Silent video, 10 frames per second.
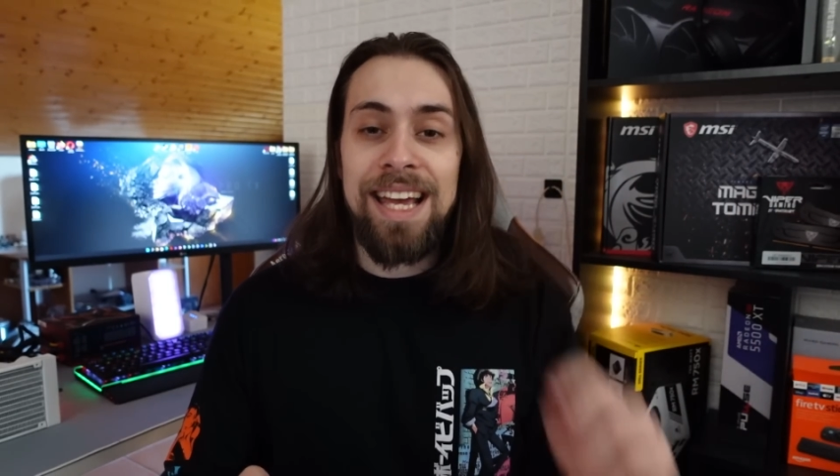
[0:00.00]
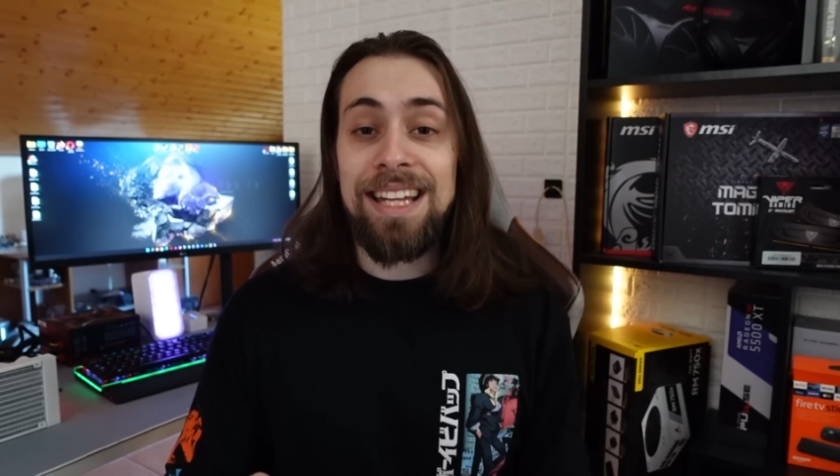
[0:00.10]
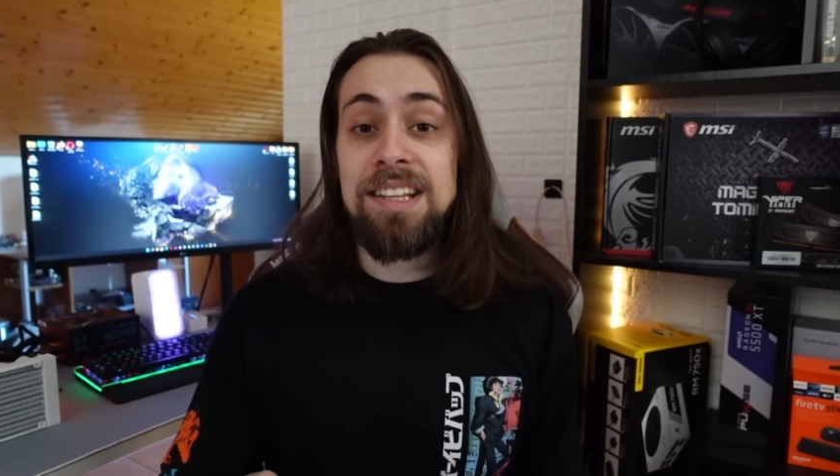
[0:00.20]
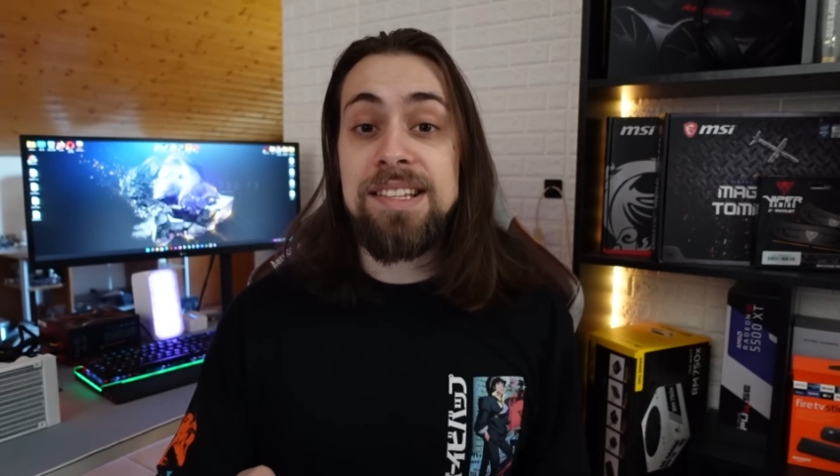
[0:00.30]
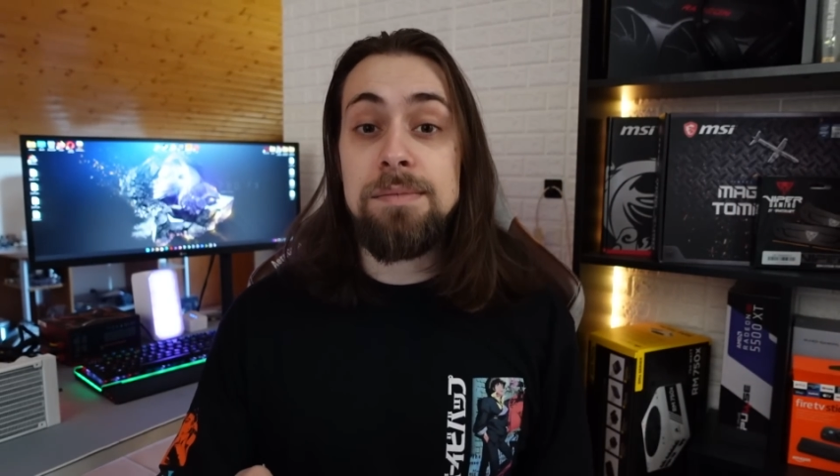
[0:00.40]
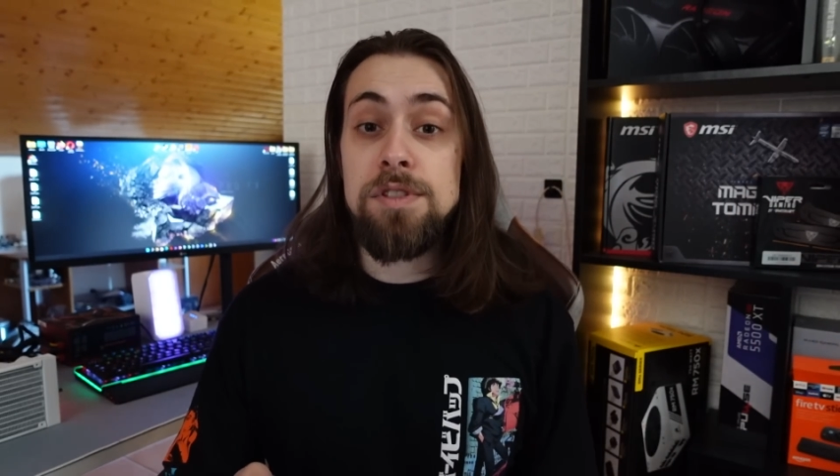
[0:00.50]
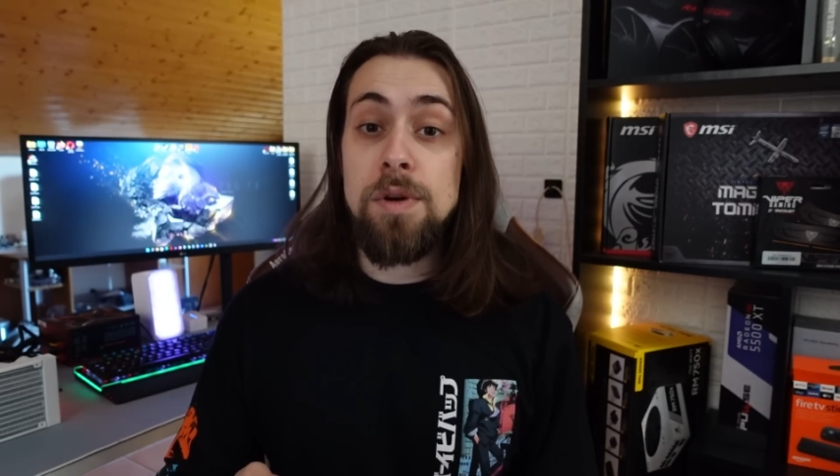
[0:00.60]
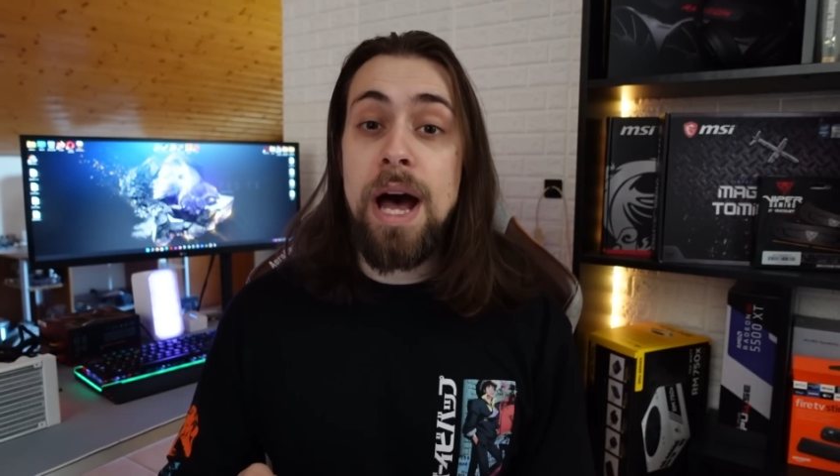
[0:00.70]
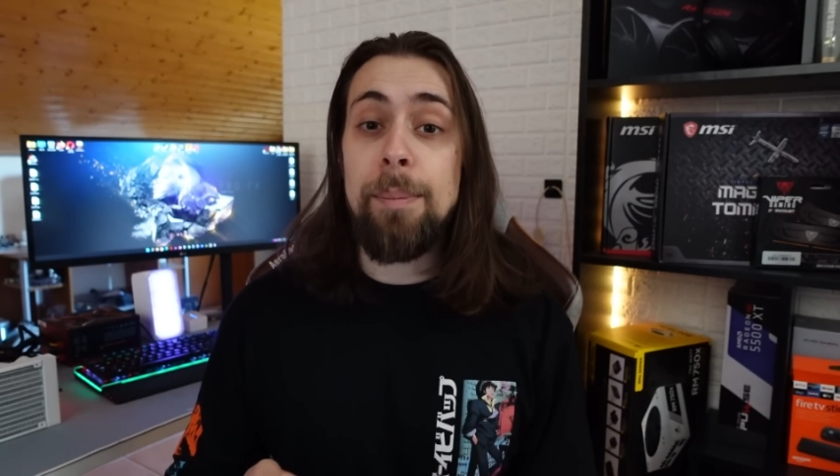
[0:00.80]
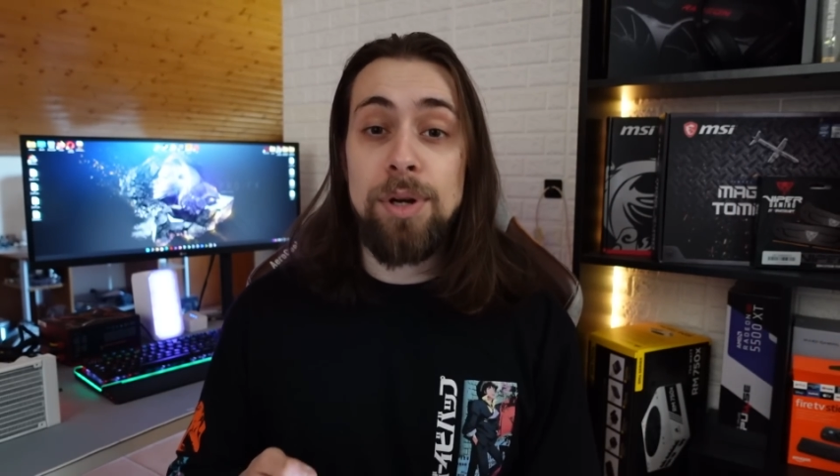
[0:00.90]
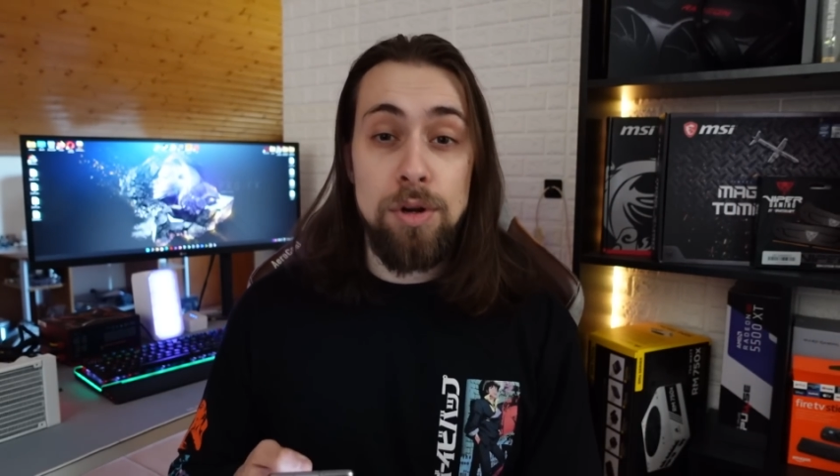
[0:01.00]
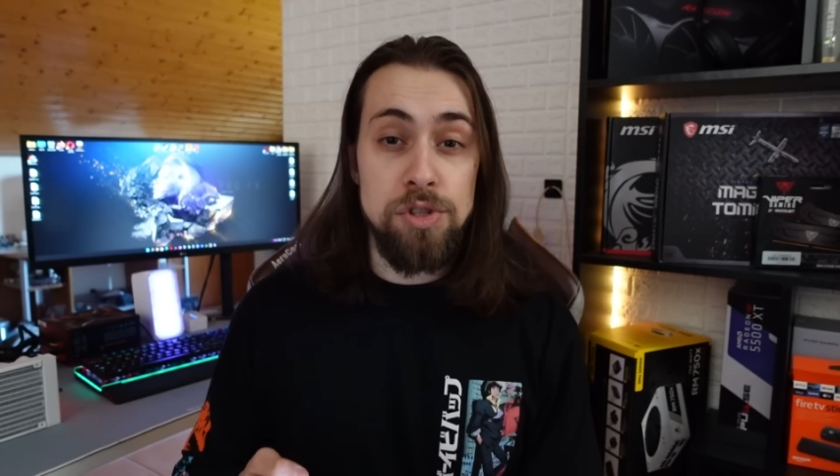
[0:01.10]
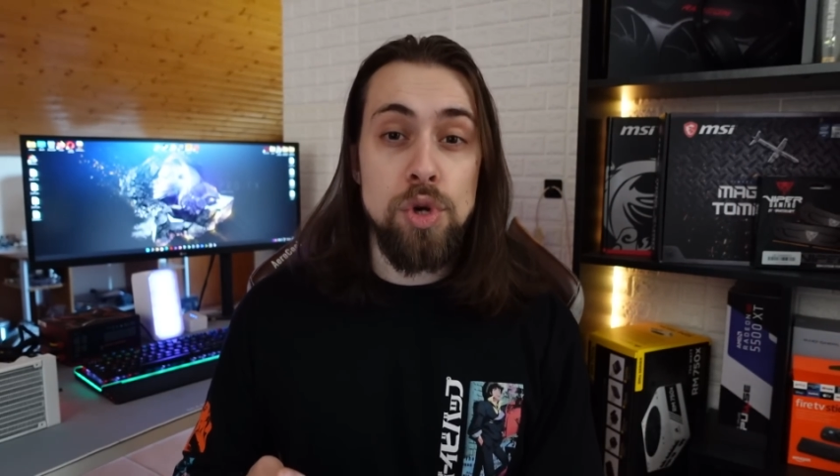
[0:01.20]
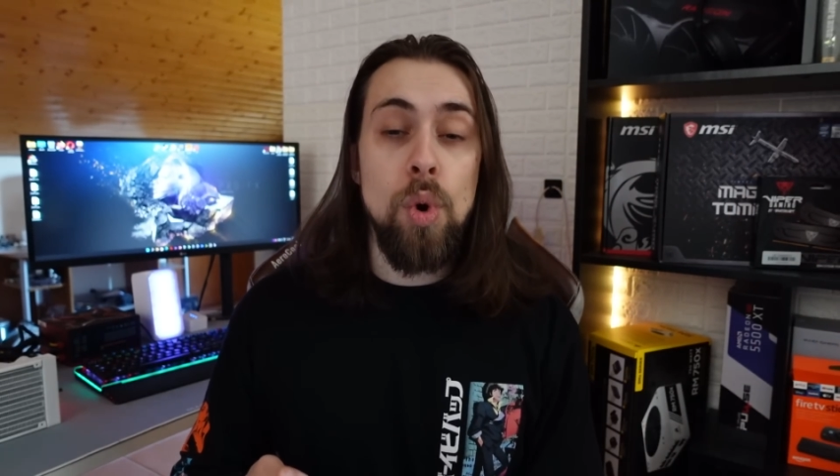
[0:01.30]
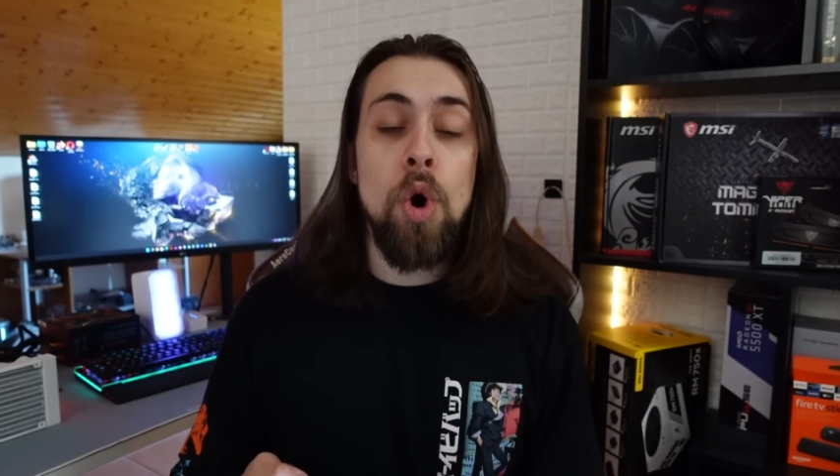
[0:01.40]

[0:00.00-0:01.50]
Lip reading: and it seems to happen also